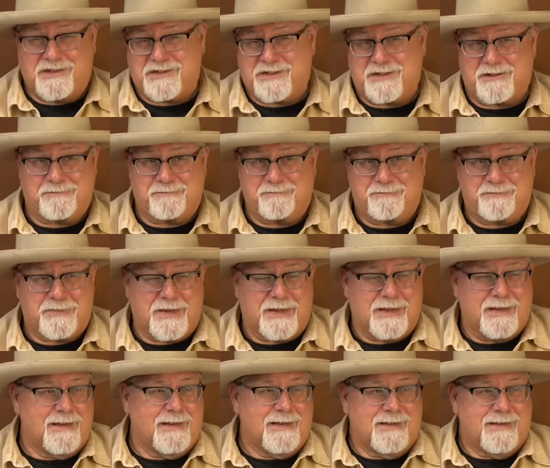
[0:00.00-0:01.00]
so,
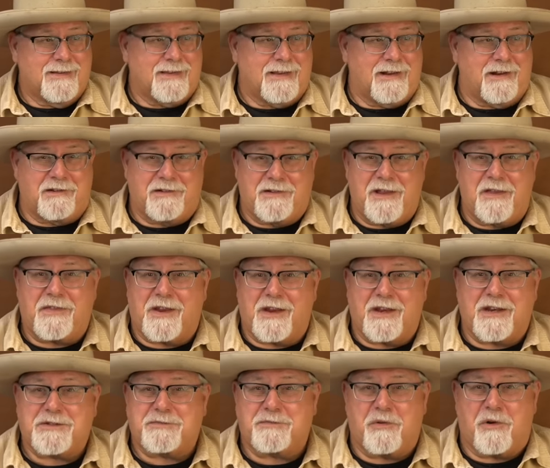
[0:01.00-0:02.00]
you know, nothing
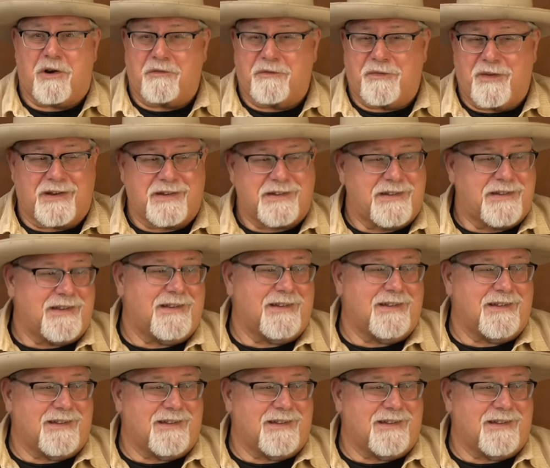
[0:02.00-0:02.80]
is perfect.